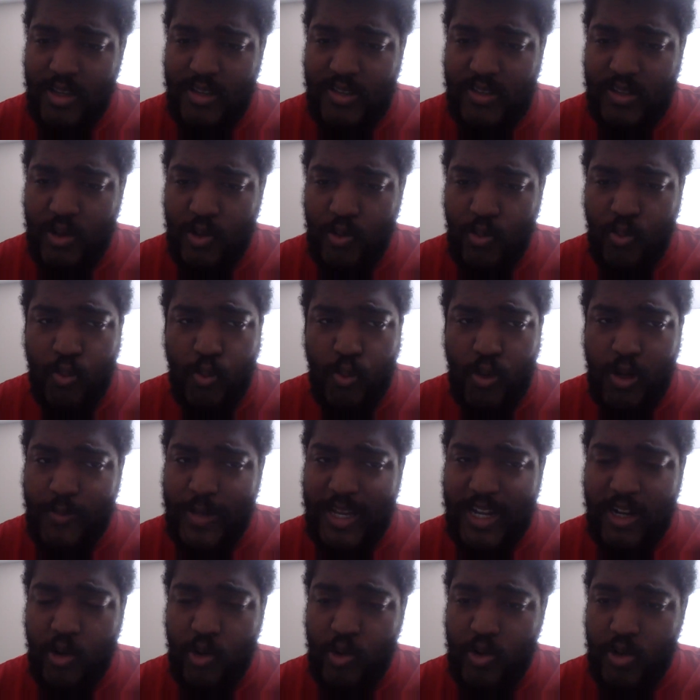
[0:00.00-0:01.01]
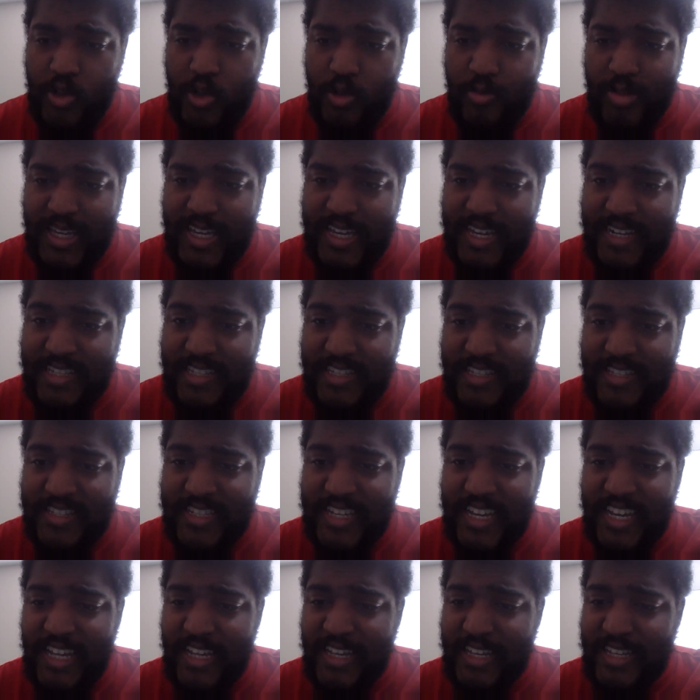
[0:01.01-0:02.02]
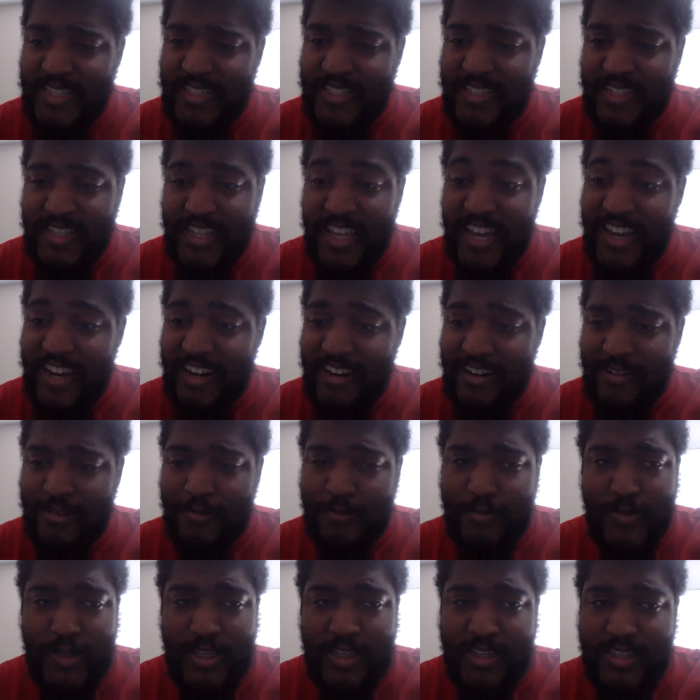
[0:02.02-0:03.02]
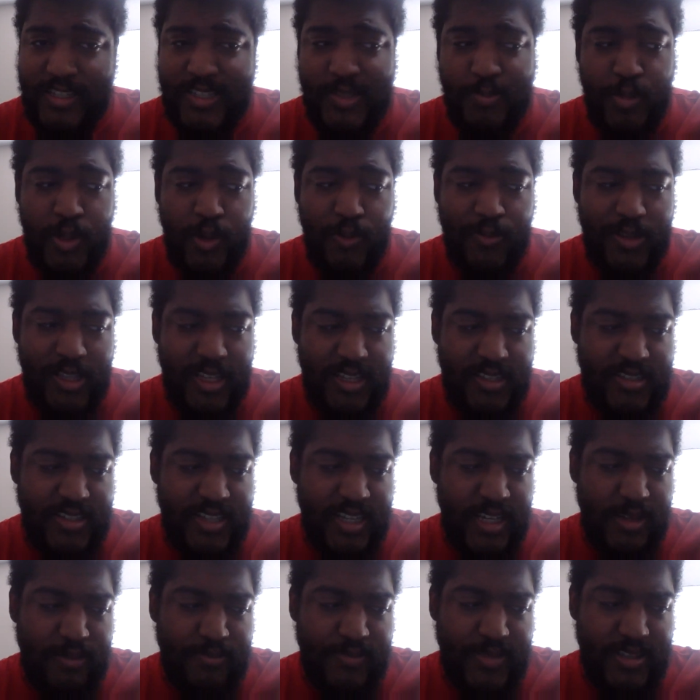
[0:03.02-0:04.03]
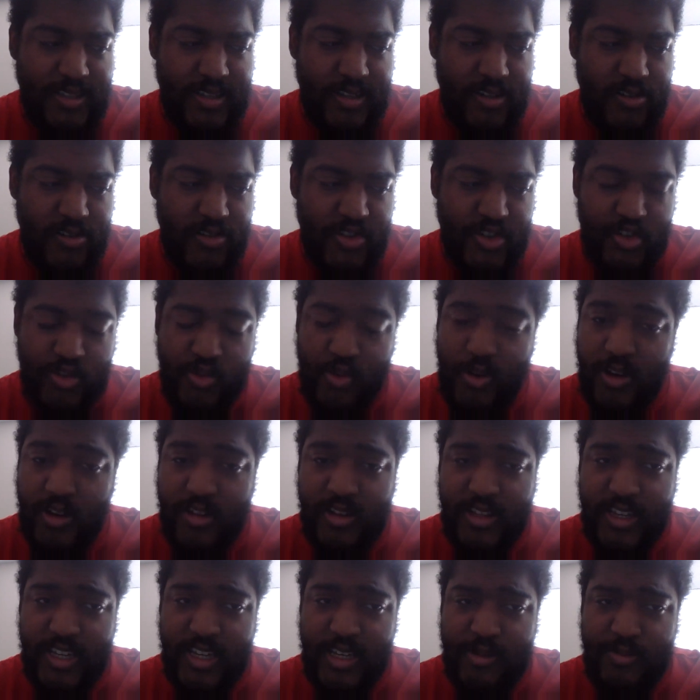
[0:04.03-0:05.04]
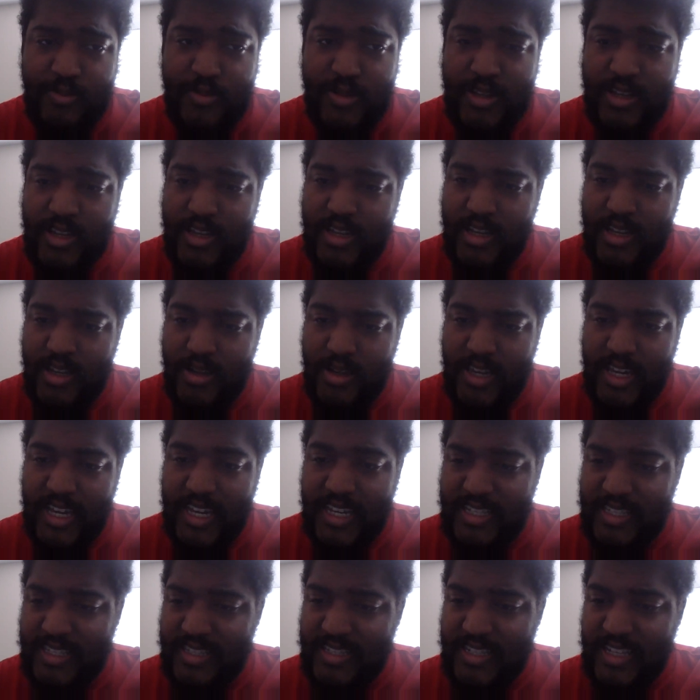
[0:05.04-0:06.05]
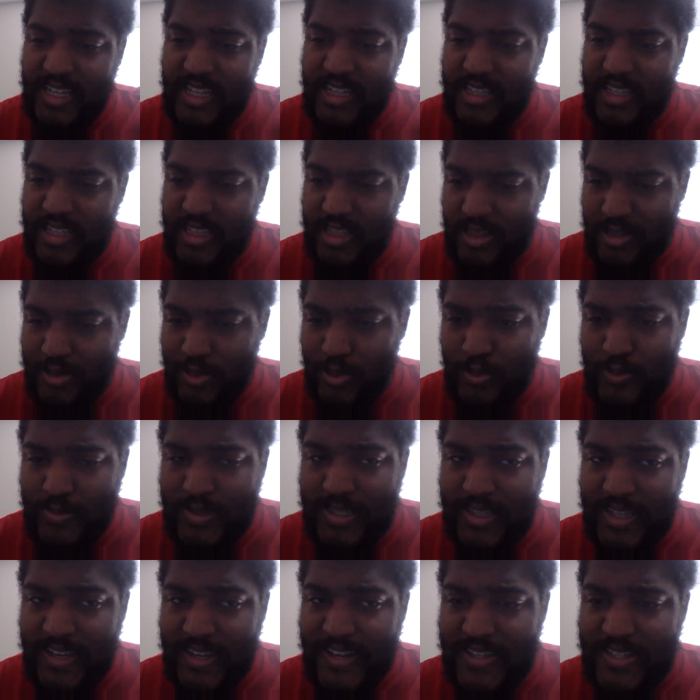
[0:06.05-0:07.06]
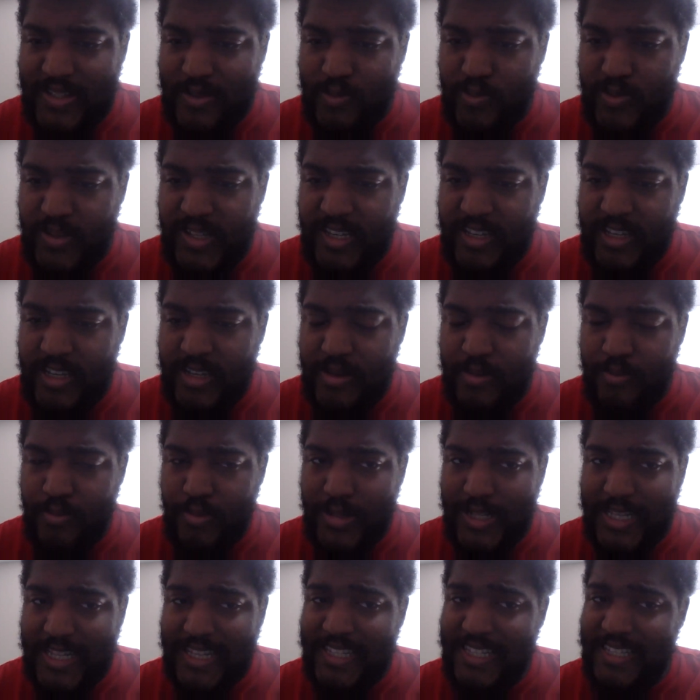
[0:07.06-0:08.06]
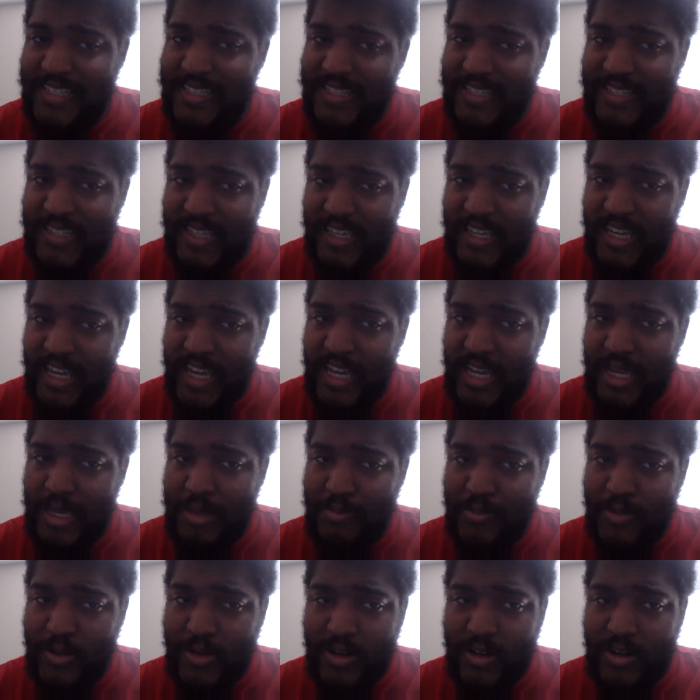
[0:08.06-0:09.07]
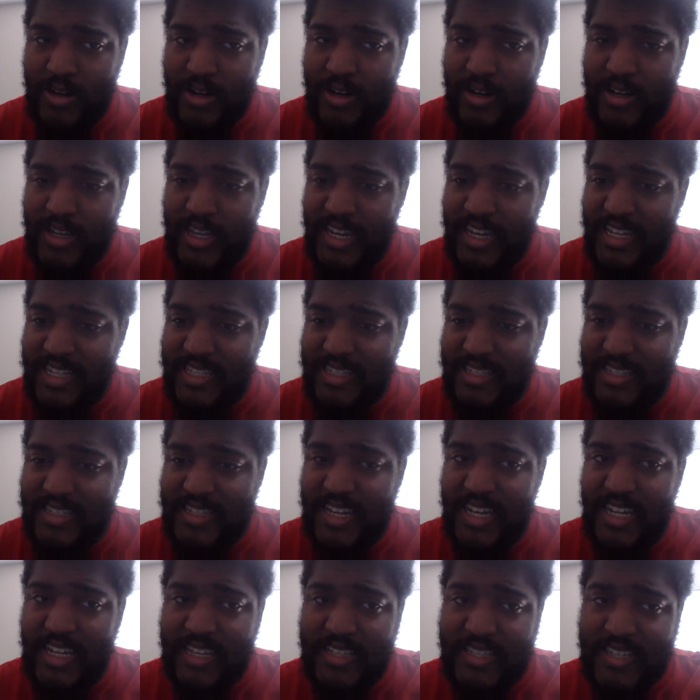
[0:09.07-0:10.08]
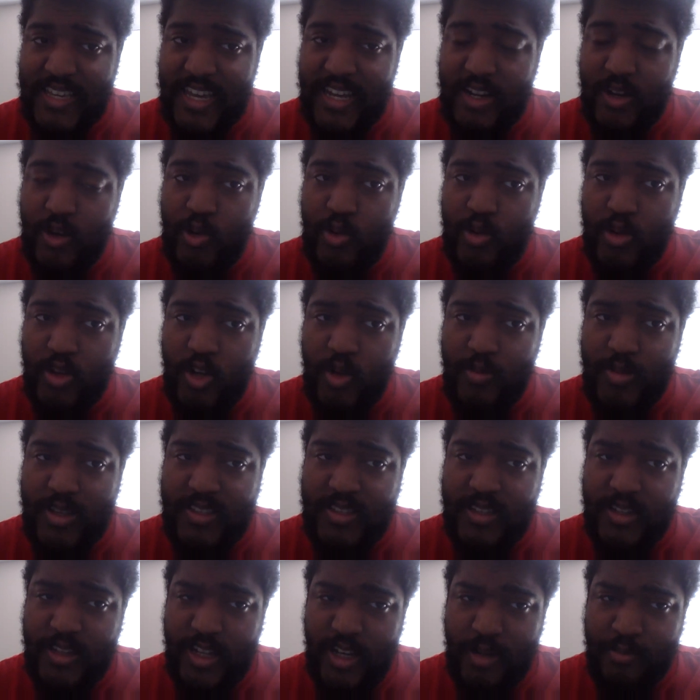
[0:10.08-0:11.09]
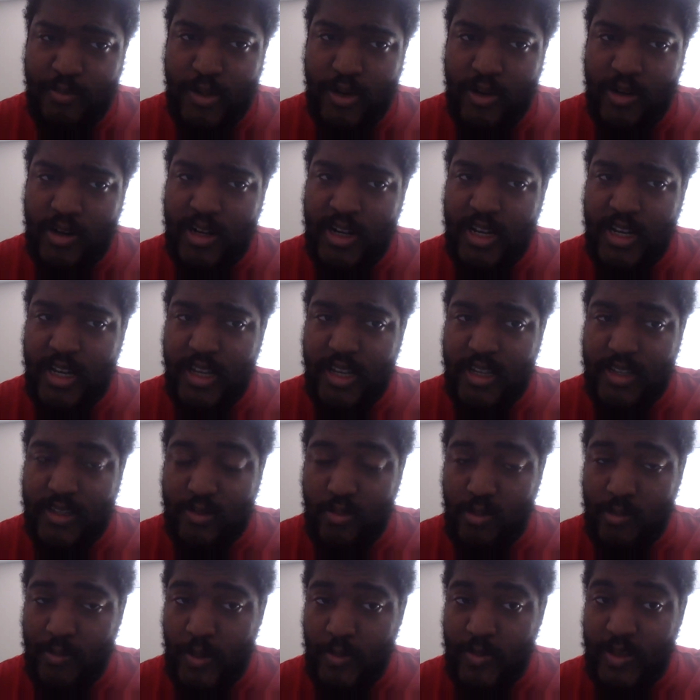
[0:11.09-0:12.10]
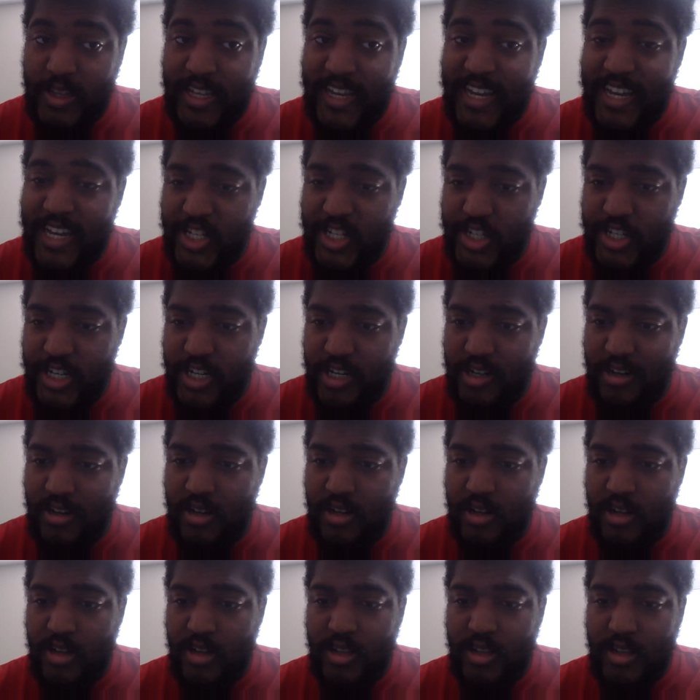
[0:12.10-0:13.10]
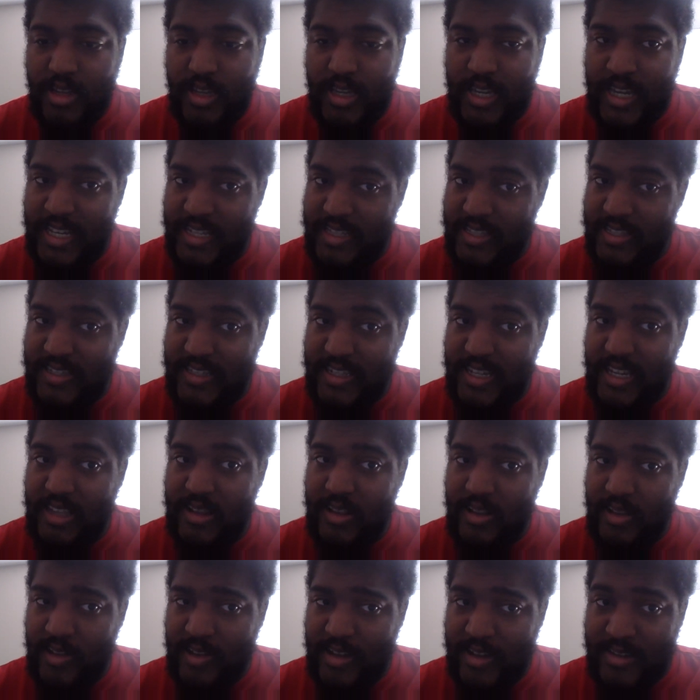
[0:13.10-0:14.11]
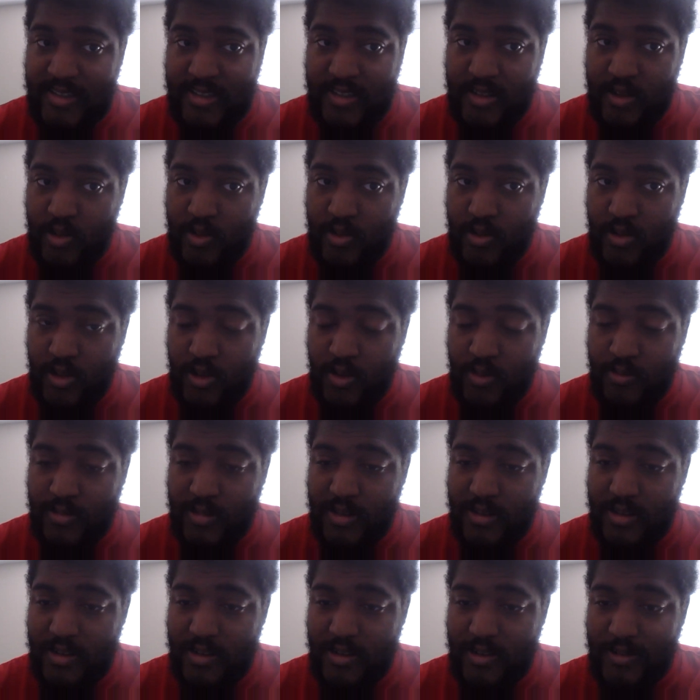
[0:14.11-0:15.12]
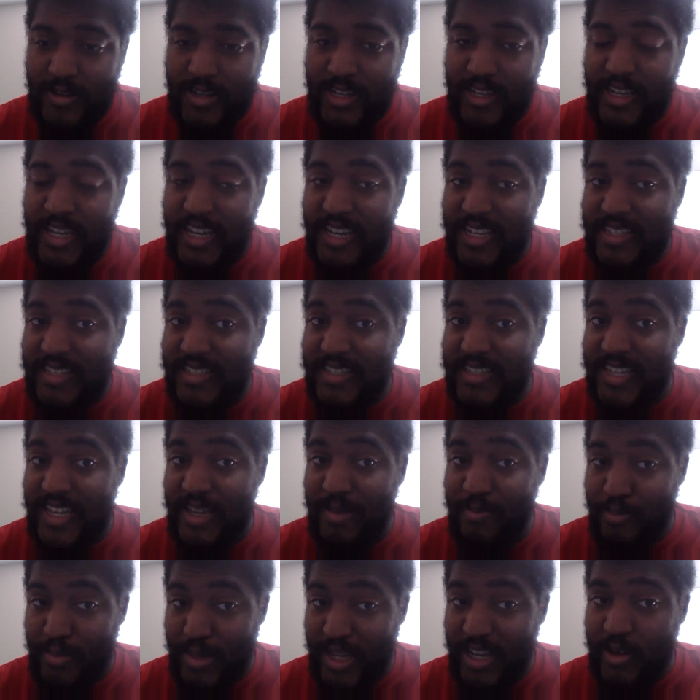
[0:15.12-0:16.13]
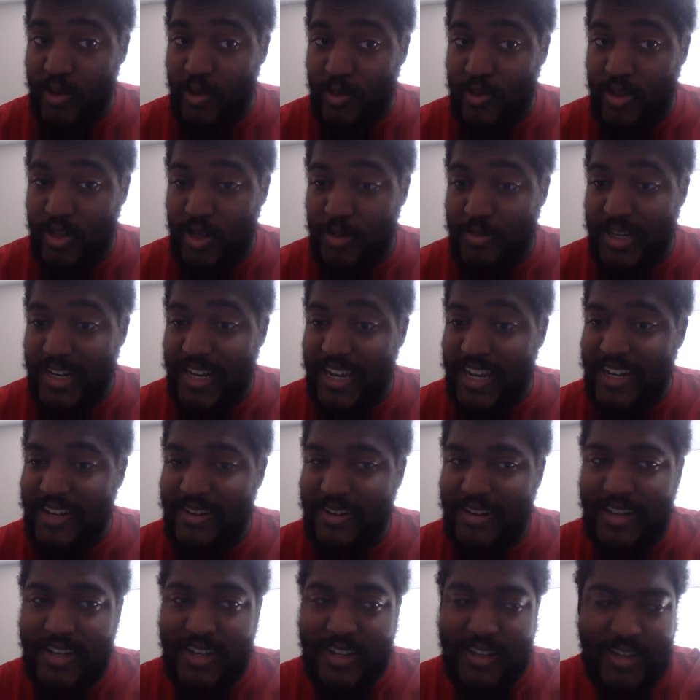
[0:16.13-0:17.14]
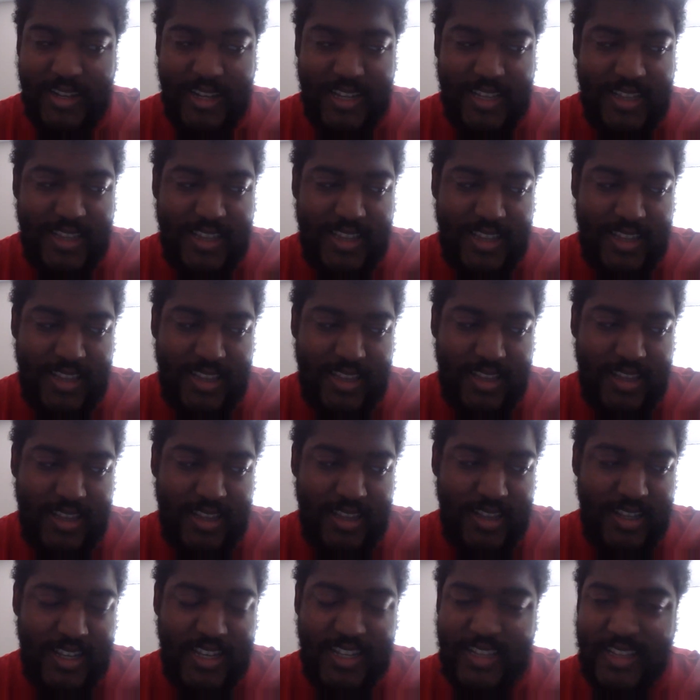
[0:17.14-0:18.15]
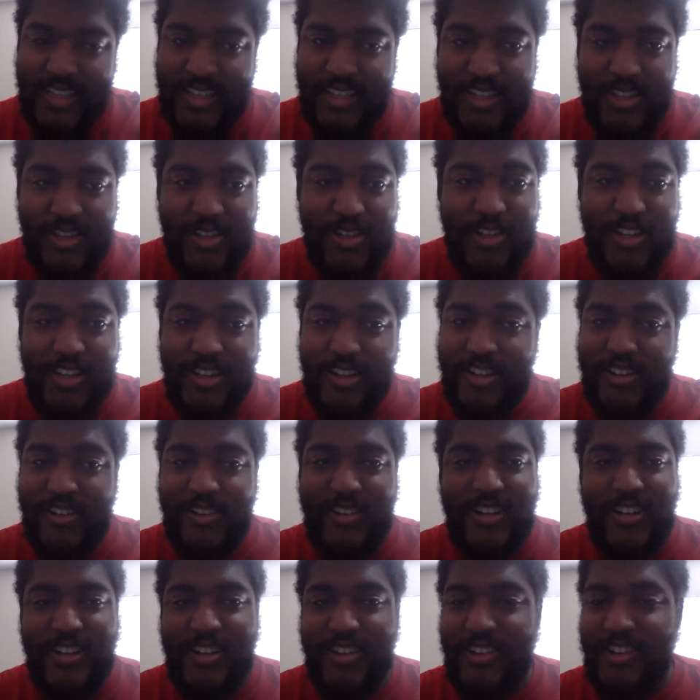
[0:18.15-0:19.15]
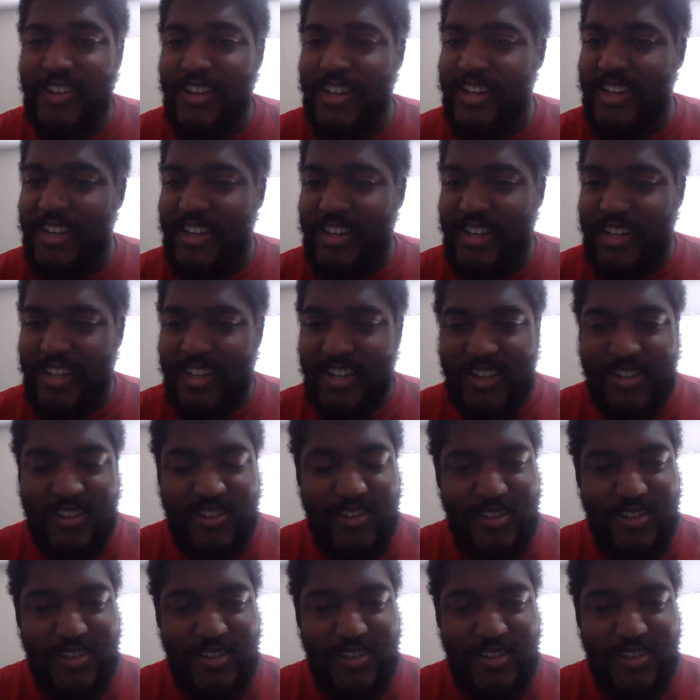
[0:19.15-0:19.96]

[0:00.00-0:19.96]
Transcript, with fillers: So, what about Oklahoma, Kansas State? It's there because both of these teams are struggling. Kansas State did lose last week, but this is a game where Kansas State has had Oklahoma's number. Because remember last year, Kansas State lost to Oklahoma, or rather, Kansas State beat Oklahoma, not not not no no no no, no.